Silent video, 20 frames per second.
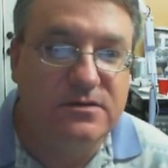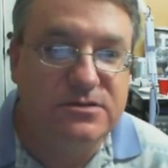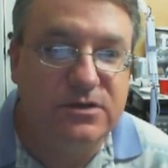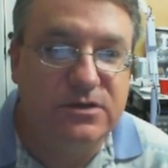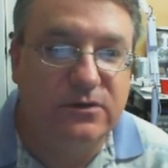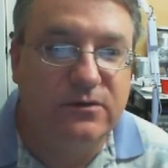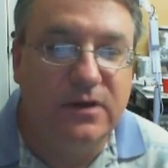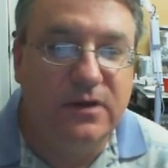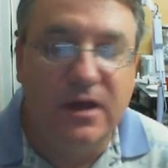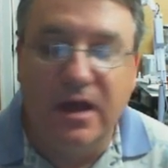
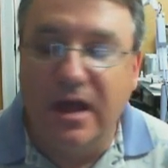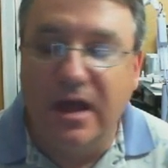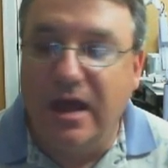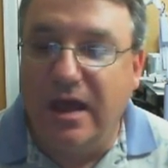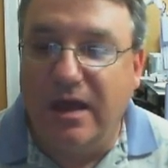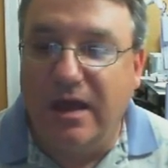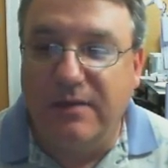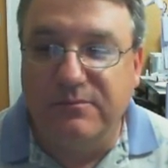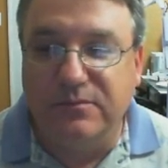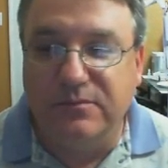So
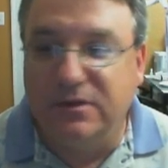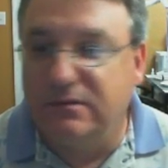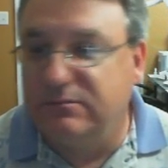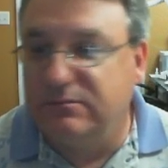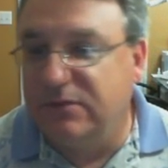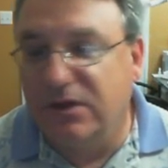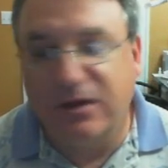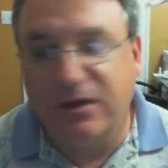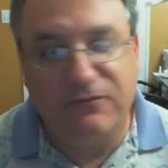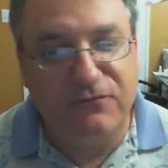I'm
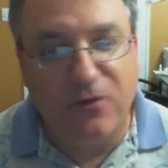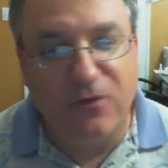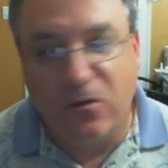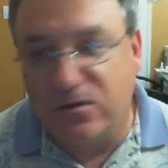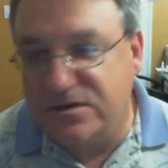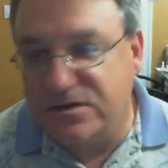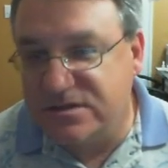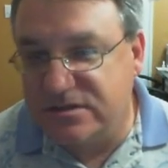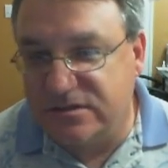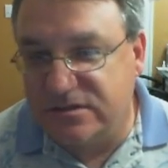looking
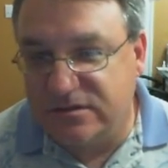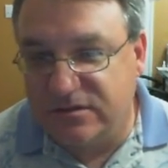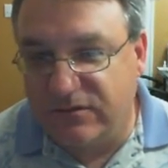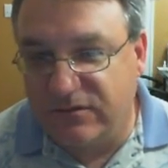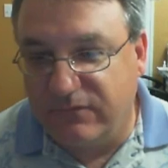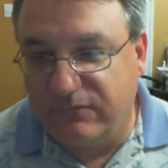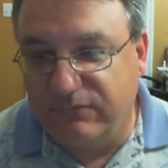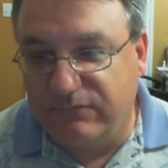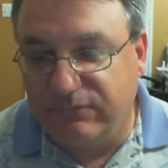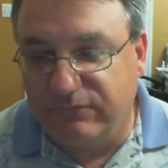forward to
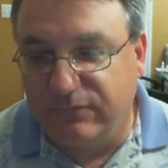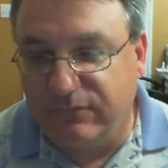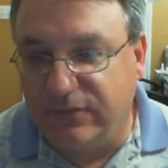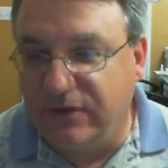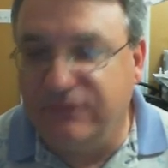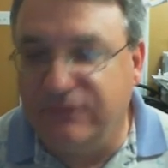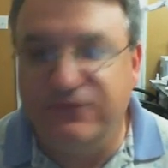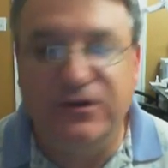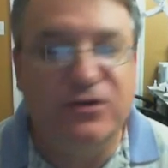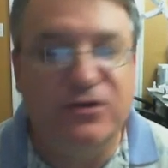
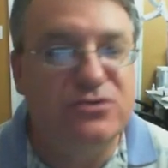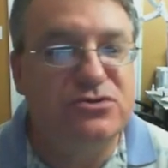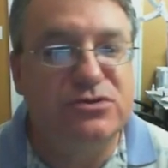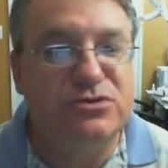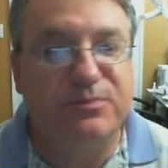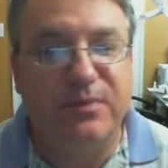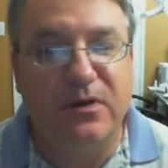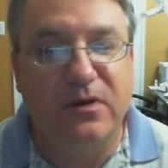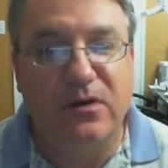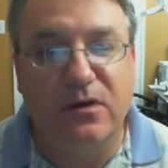your views
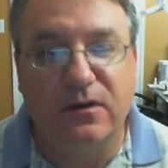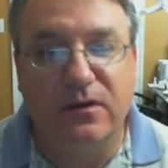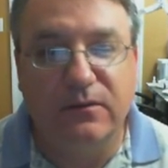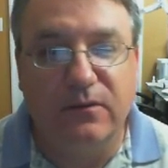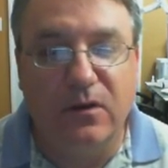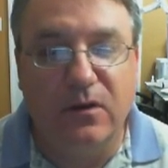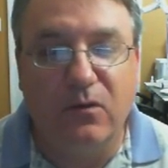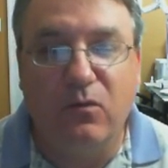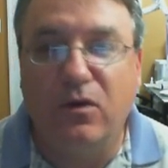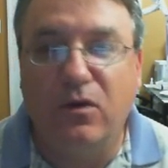upon
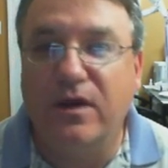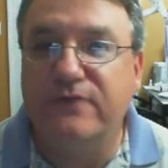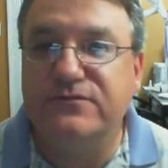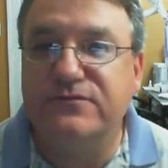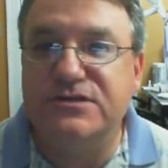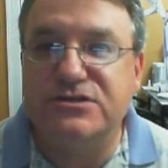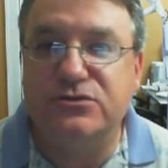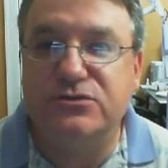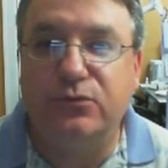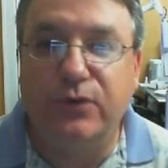what I've
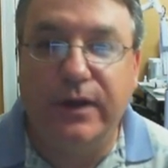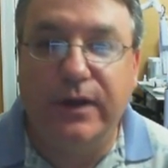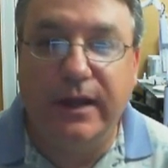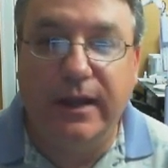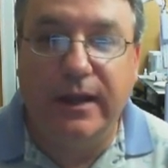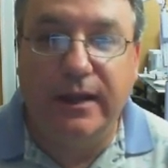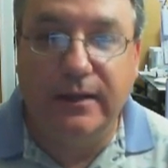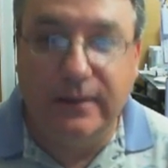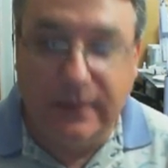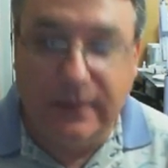just
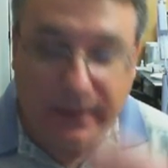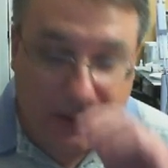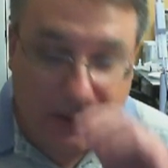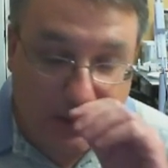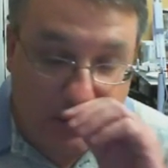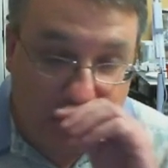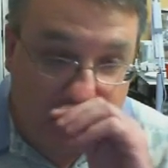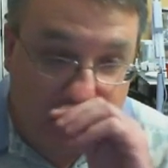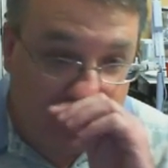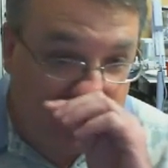read
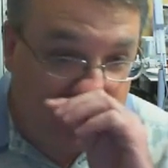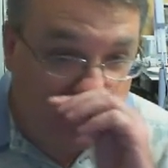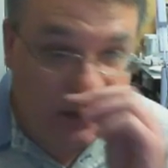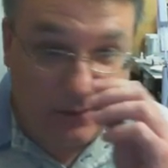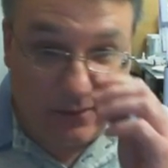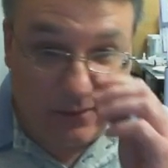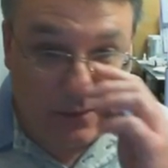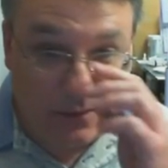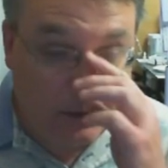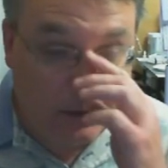
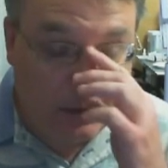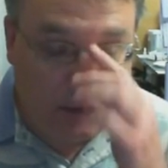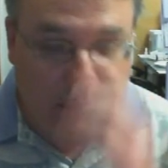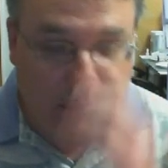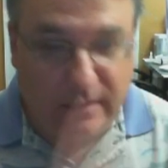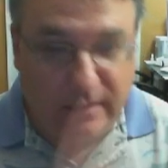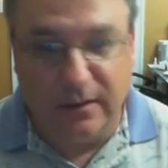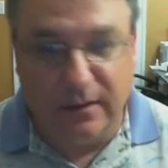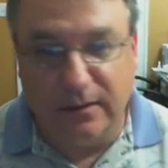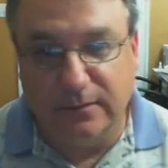and
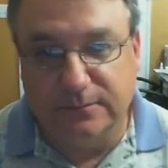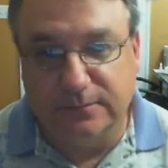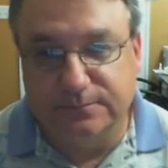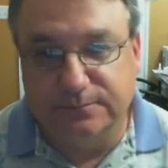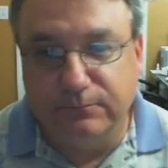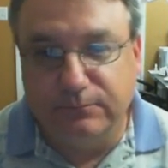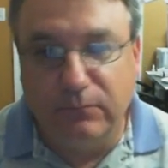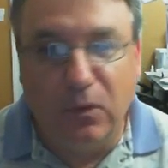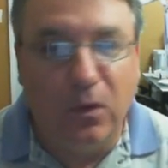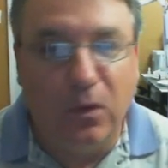the
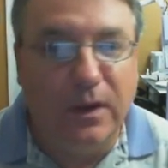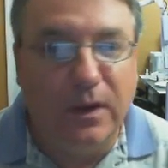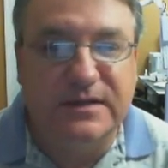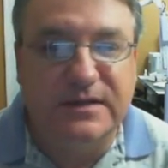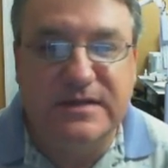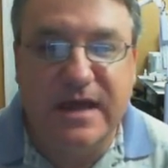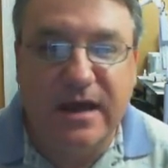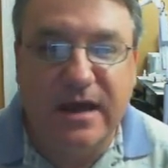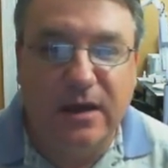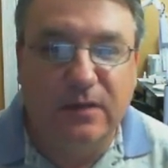boiling
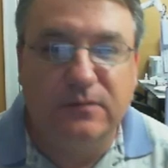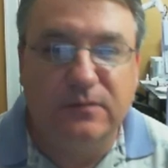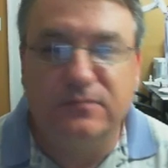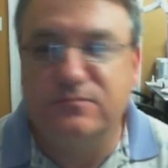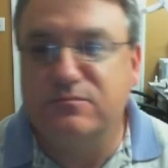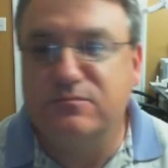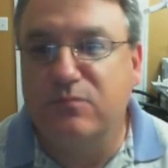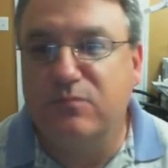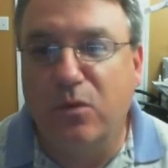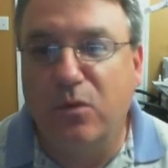down
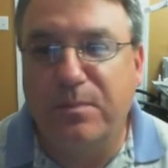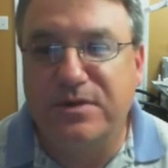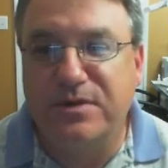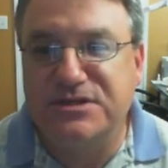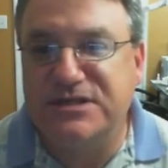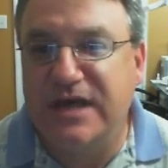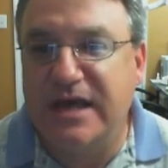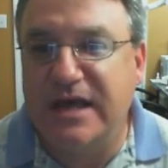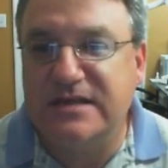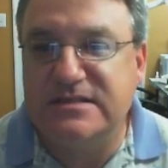more
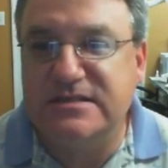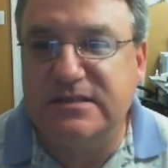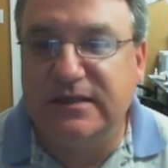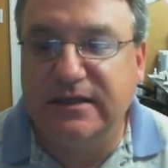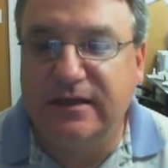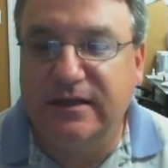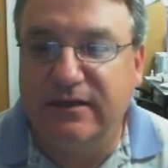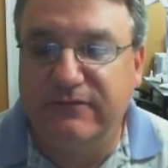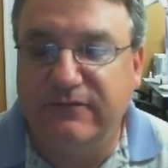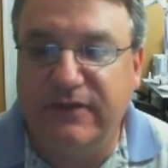
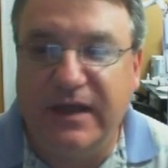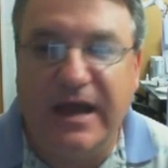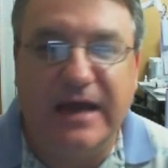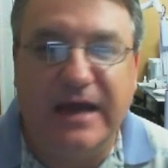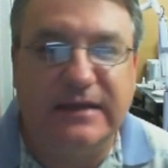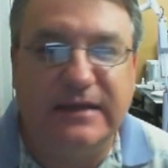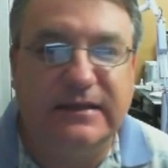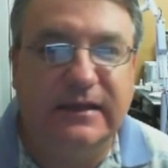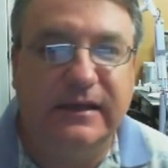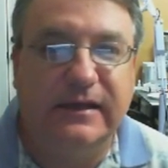precisely of the
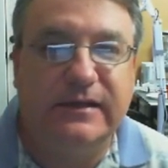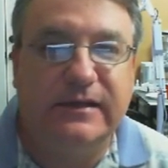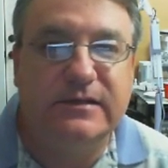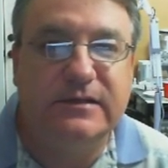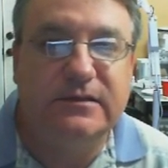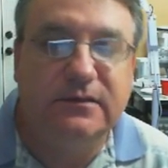idea.